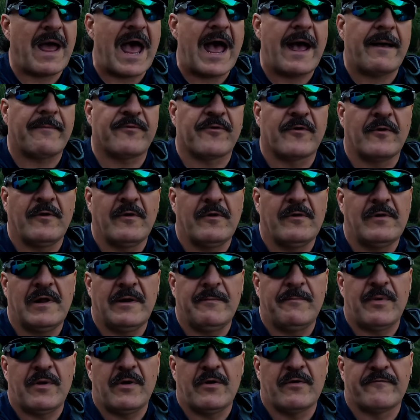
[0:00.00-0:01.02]

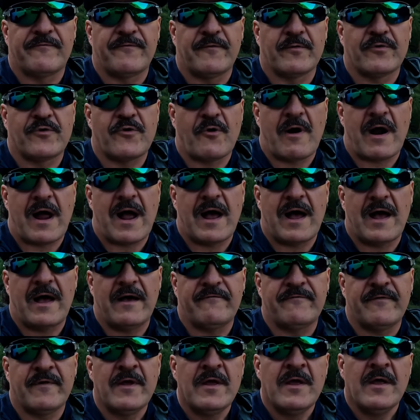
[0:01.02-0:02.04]
Absolutely beautiful
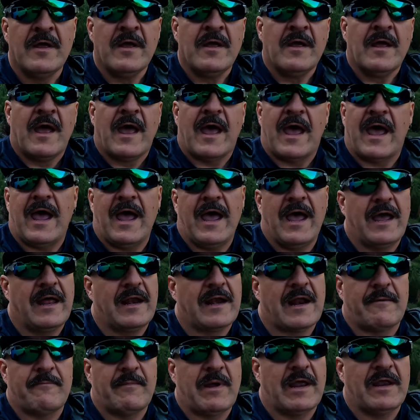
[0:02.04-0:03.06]
drive,
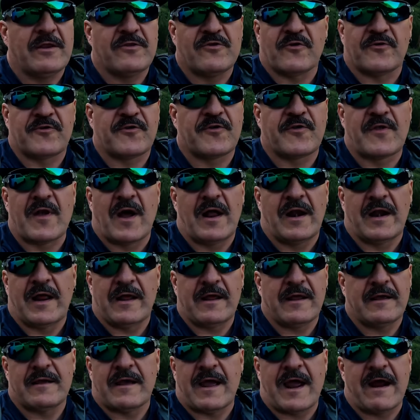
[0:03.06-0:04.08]
and I mean just
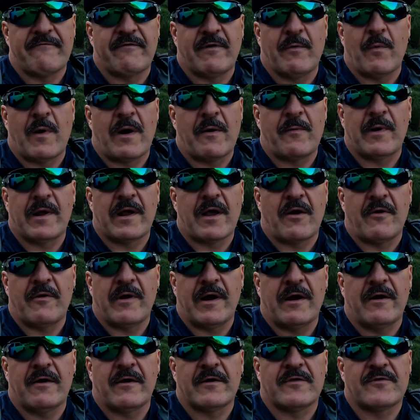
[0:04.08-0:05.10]
stunning. Everywhere we go
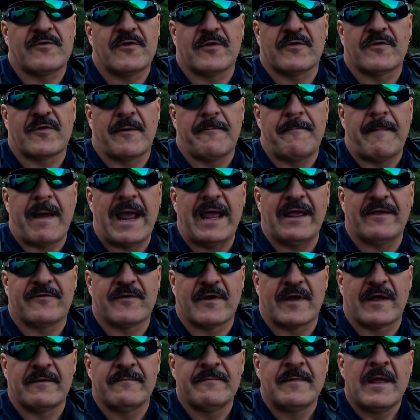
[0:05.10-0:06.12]
here, it's just
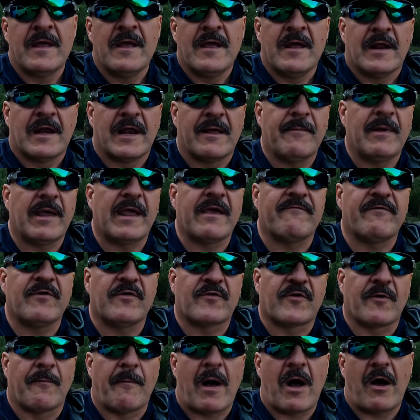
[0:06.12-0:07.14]
amazing. Let me give
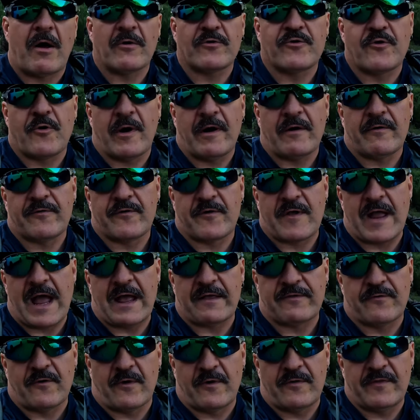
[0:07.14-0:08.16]
you some all trail
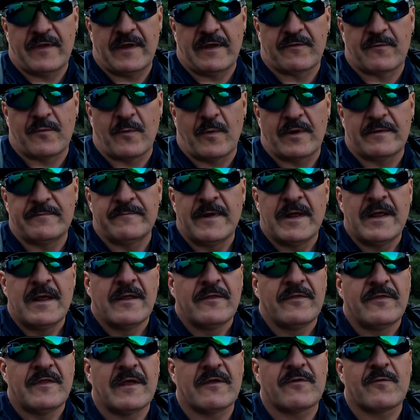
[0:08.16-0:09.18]
stats on this one.
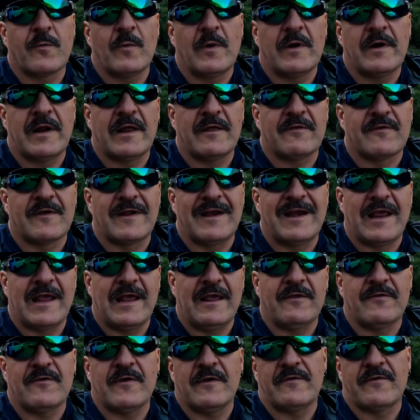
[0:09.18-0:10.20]
This one is an
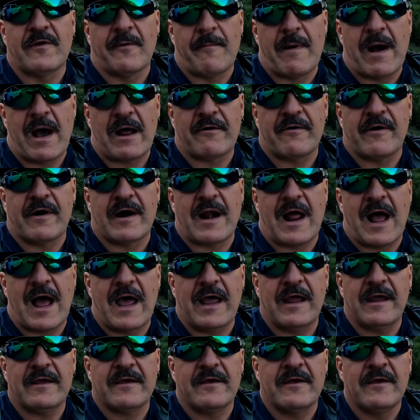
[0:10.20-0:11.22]
easy to moderate
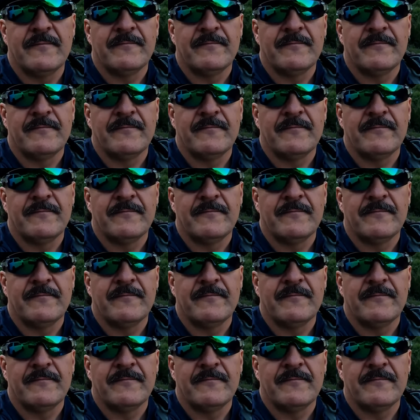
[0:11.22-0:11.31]
hike.